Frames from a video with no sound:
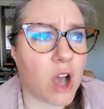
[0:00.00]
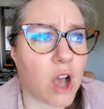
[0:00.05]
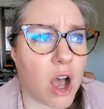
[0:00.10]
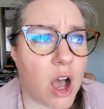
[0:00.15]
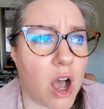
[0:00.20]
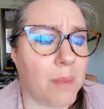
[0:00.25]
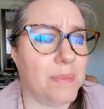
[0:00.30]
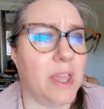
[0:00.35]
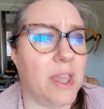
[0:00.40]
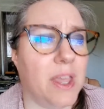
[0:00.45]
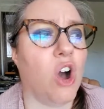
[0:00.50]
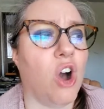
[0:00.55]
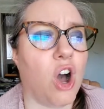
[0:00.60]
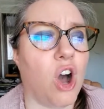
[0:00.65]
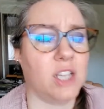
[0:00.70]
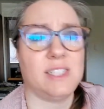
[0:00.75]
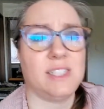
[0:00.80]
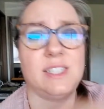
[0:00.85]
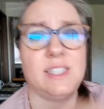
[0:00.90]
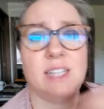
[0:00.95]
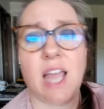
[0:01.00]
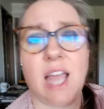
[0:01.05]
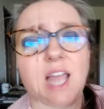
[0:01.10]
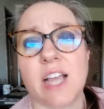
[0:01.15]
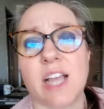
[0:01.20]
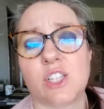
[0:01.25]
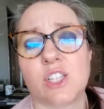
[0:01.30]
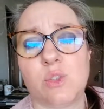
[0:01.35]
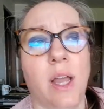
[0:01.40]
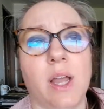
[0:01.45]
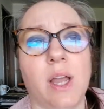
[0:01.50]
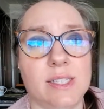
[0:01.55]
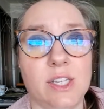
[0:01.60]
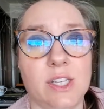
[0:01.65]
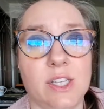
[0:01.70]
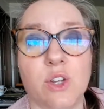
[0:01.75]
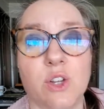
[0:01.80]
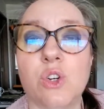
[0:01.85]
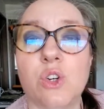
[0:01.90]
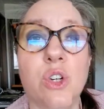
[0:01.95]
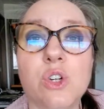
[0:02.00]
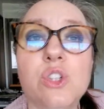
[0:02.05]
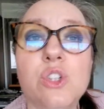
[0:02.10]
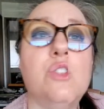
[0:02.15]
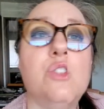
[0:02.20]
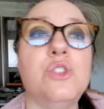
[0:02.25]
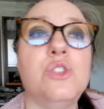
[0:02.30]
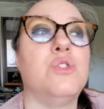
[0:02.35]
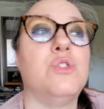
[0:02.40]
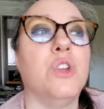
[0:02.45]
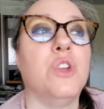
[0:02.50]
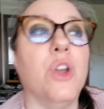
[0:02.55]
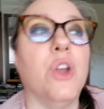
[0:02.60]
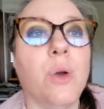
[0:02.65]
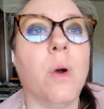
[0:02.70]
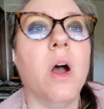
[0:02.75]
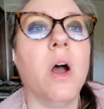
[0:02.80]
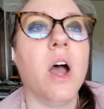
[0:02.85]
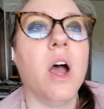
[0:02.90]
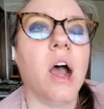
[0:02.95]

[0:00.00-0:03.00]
that costs XYZ, or could you do